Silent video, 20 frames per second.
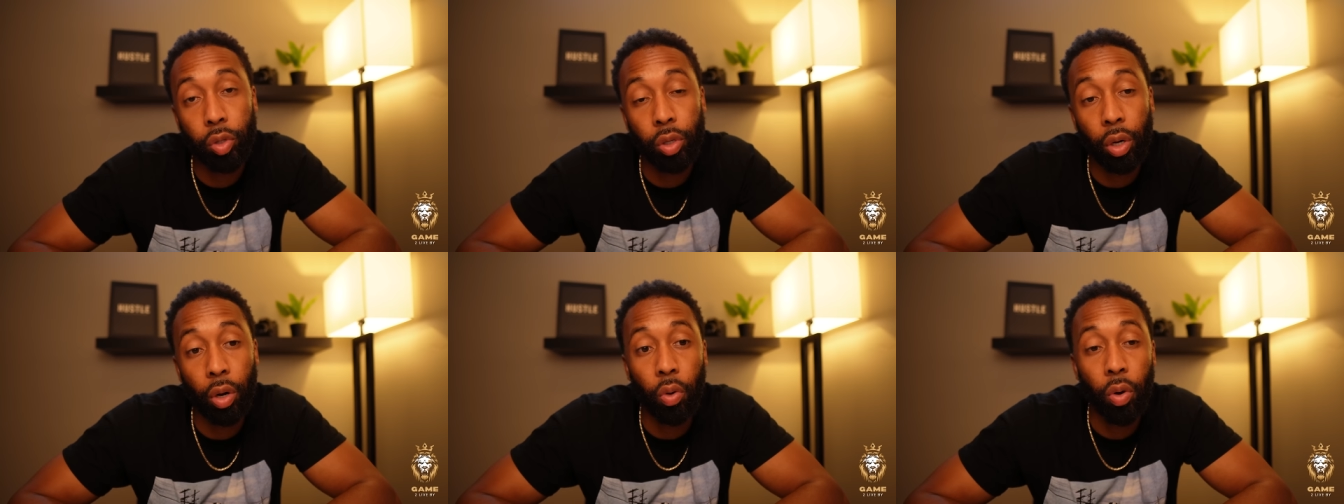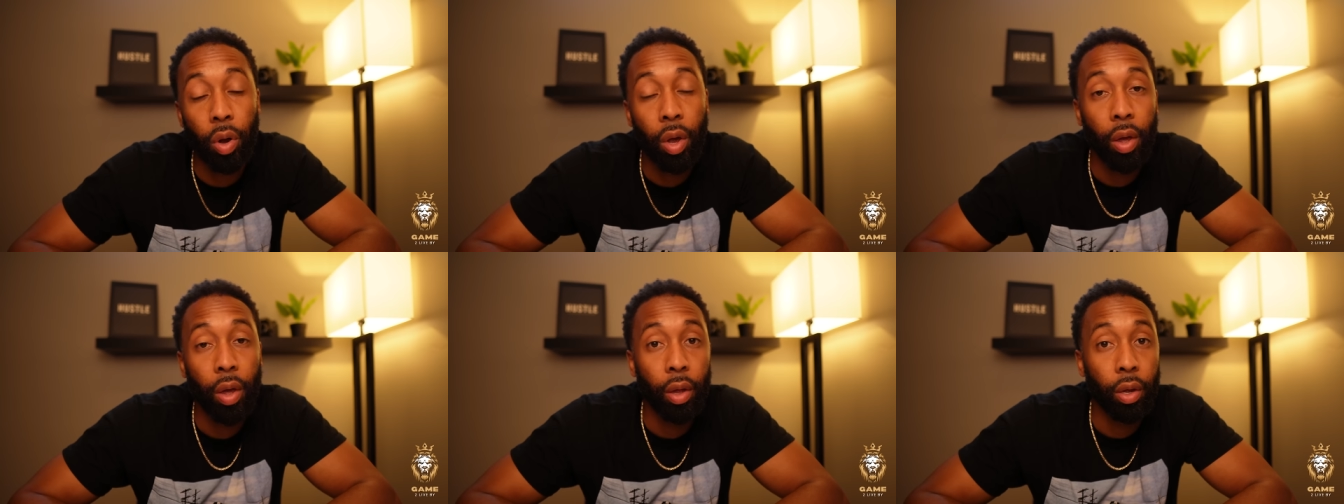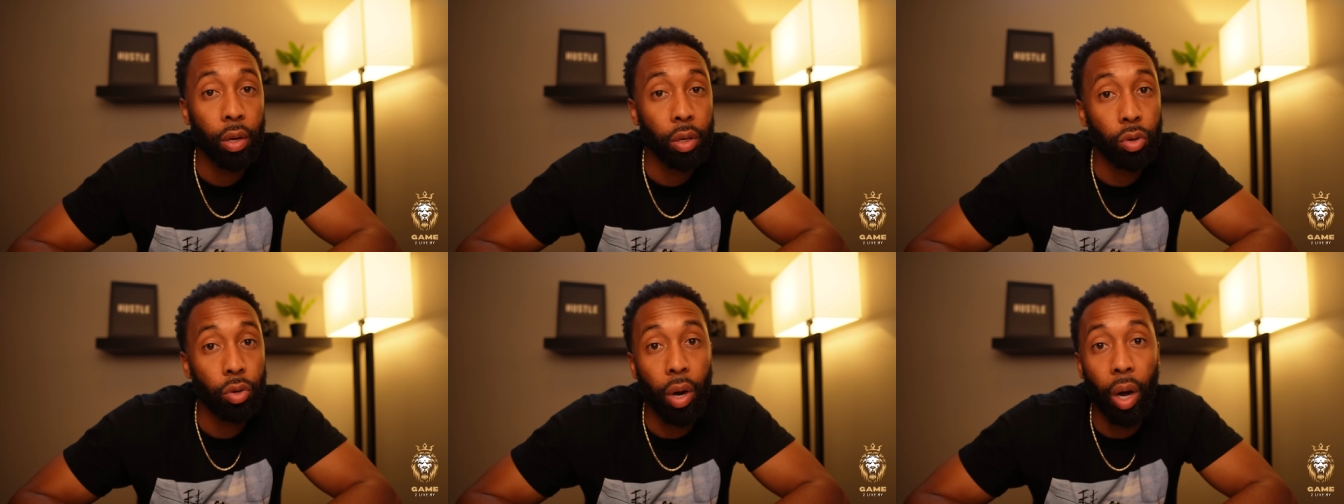So
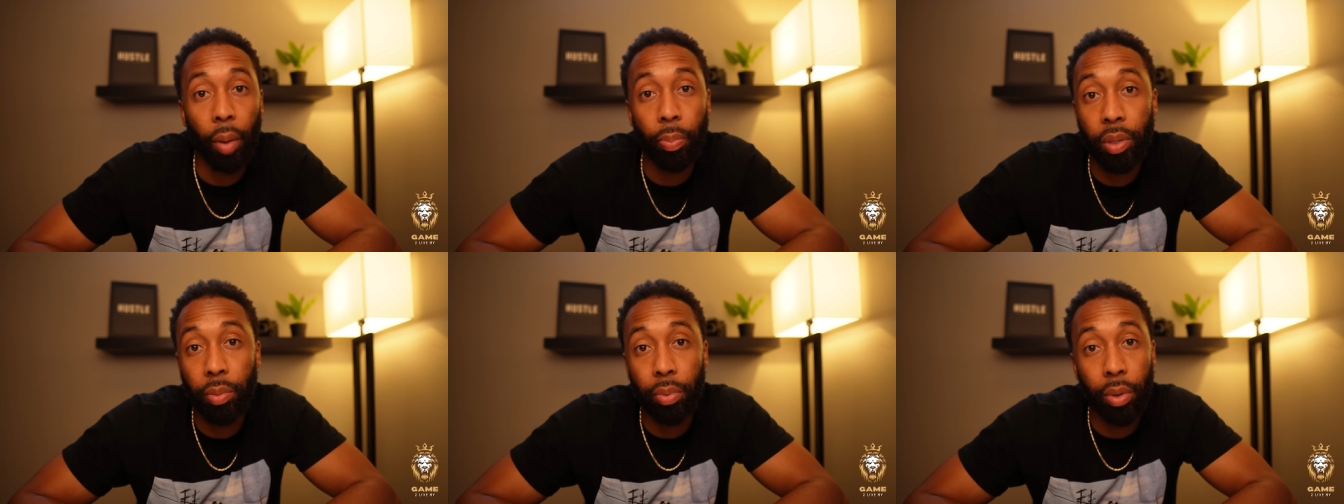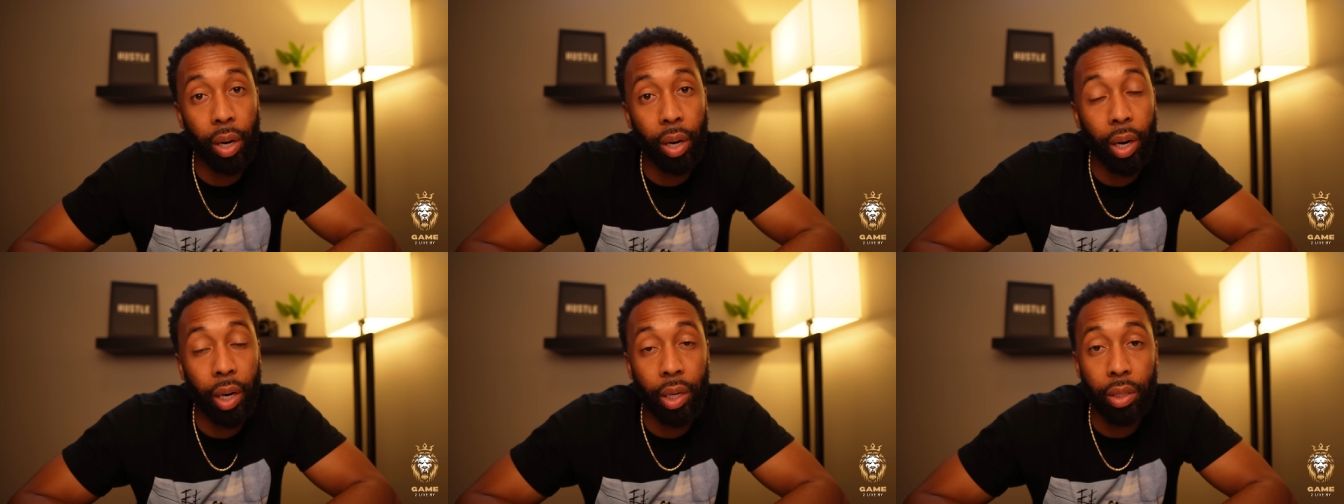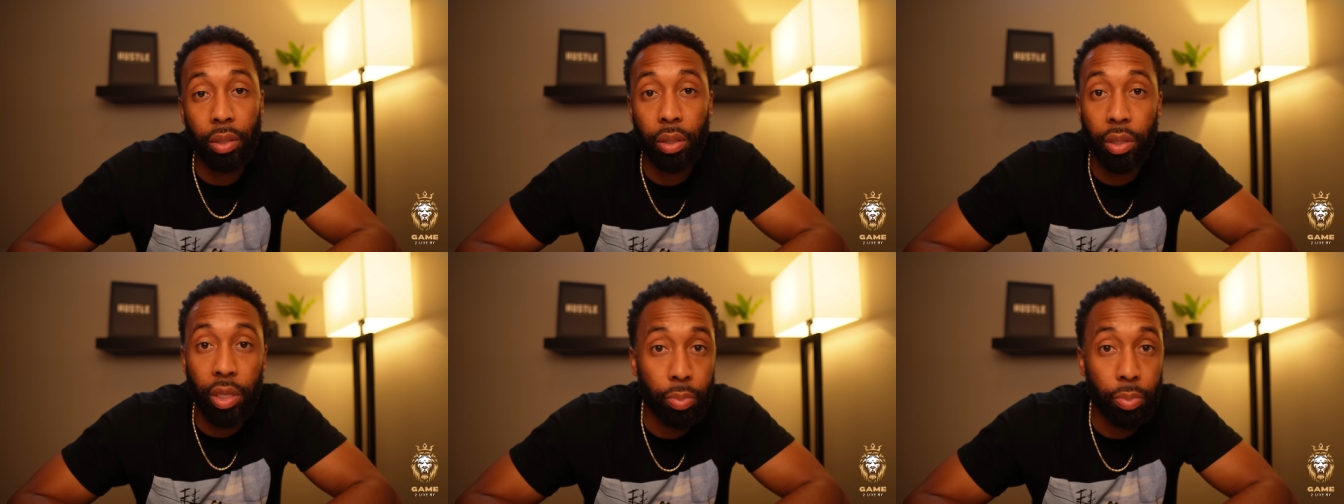you got people that
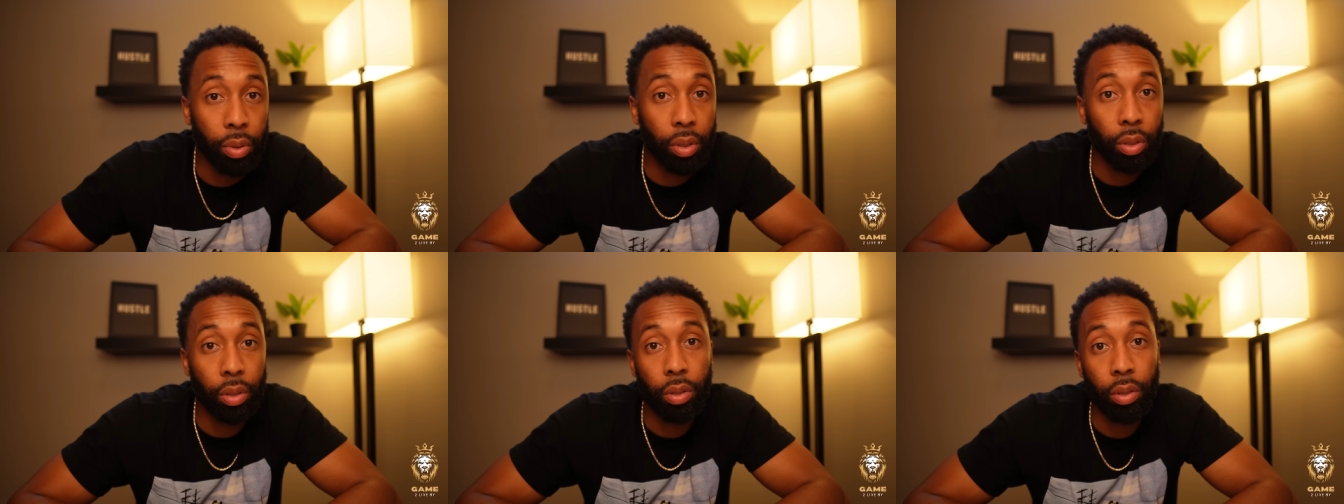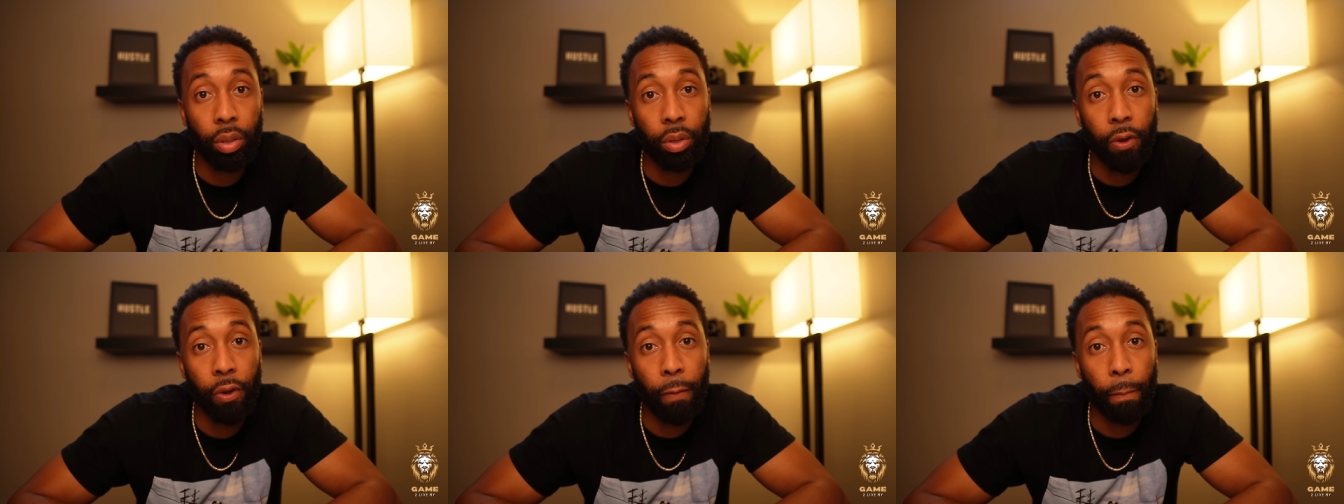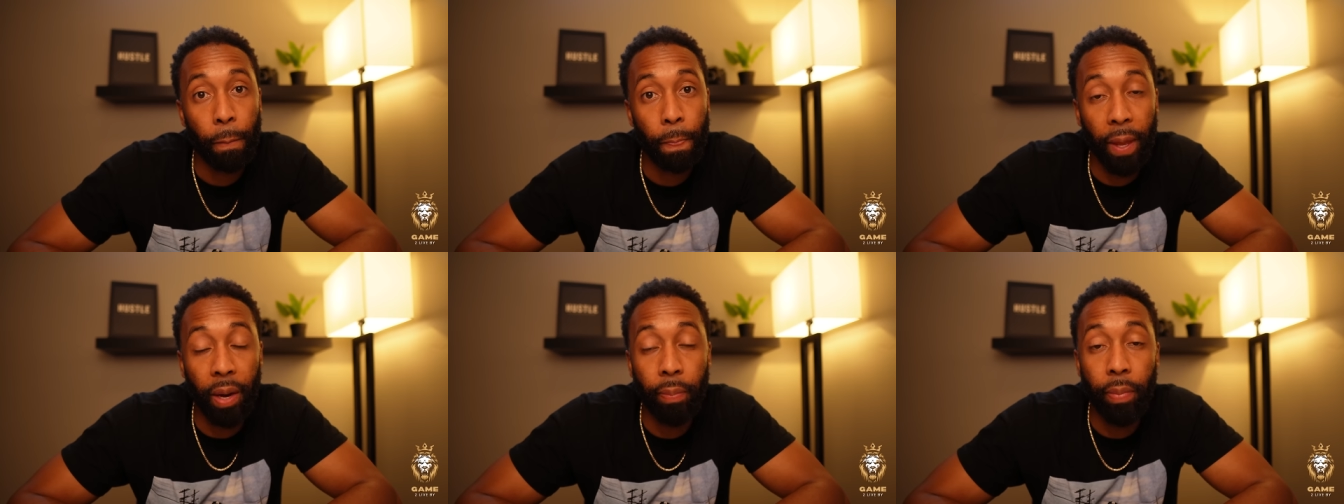ain't sleeping
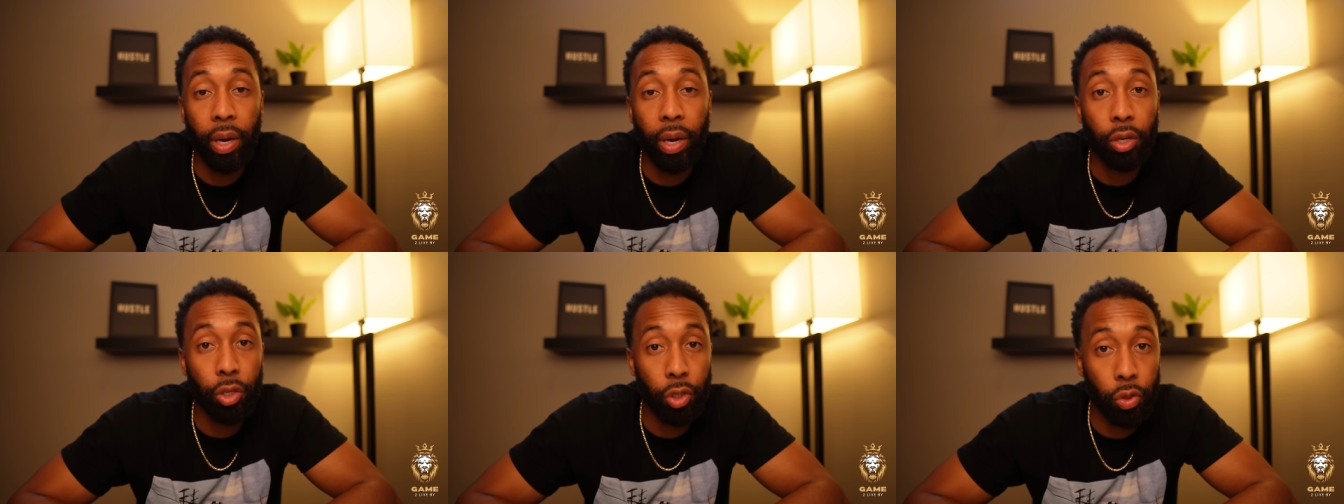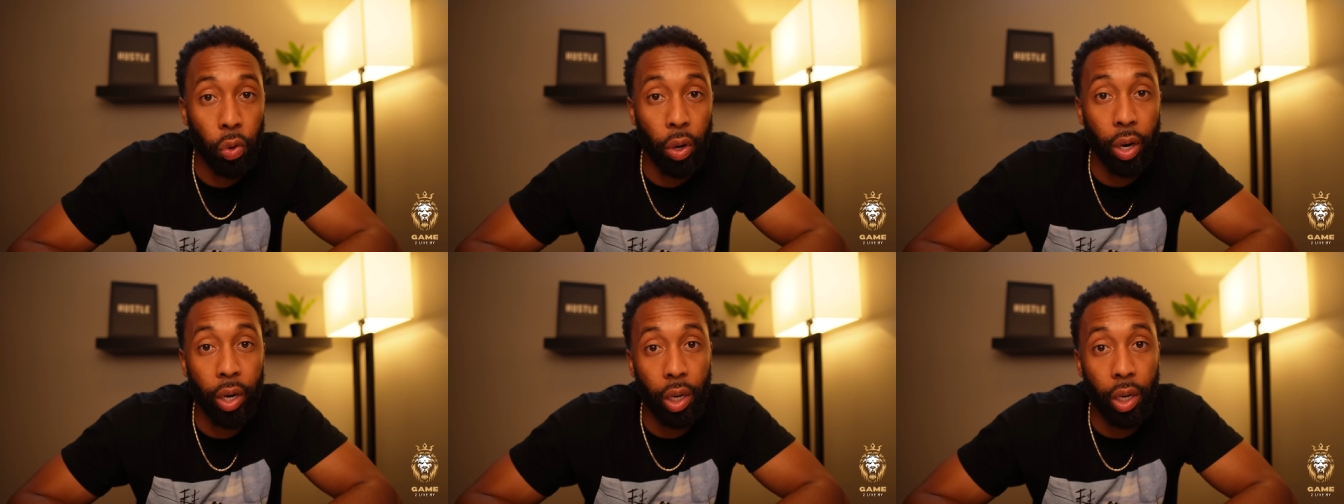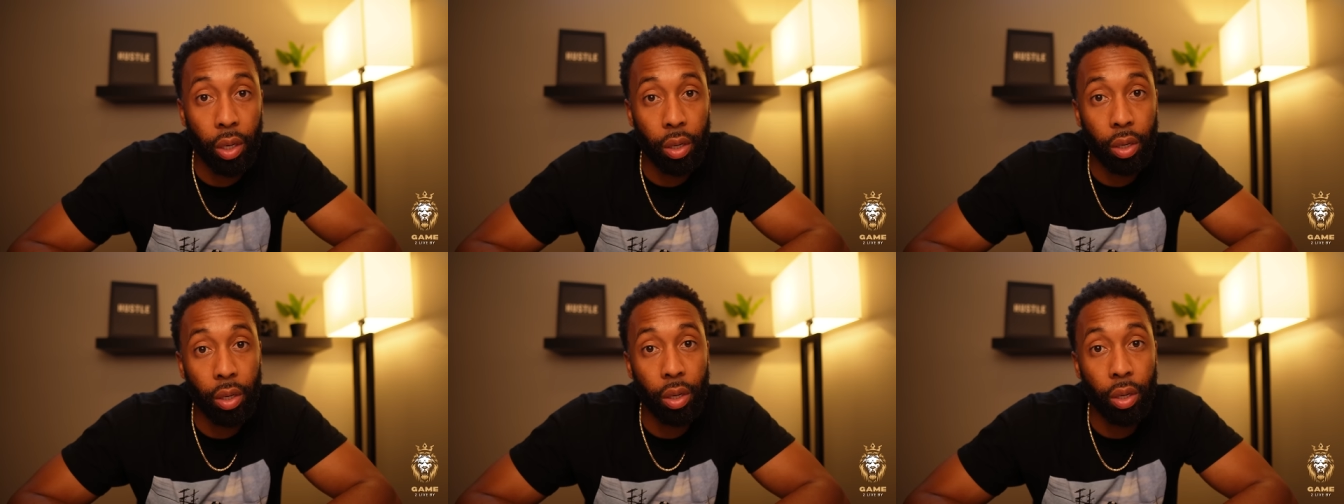they making sure they
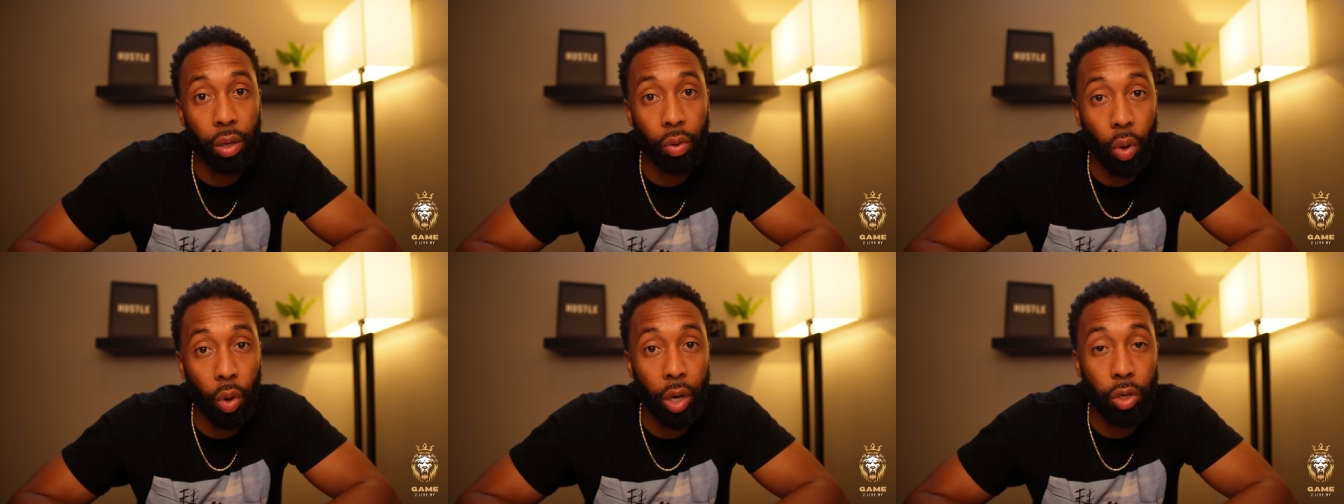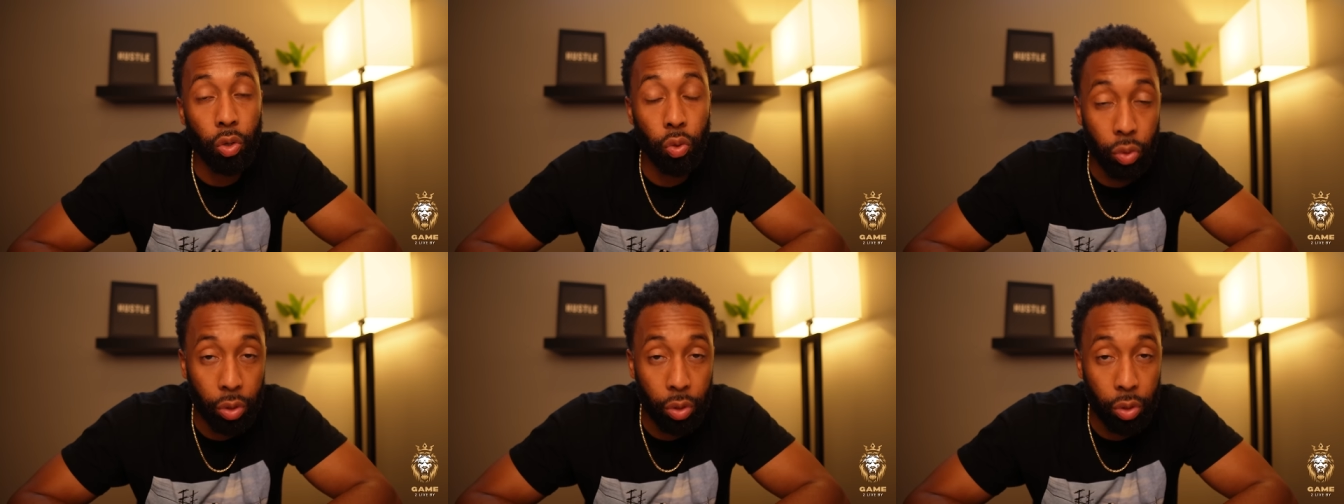get it done while you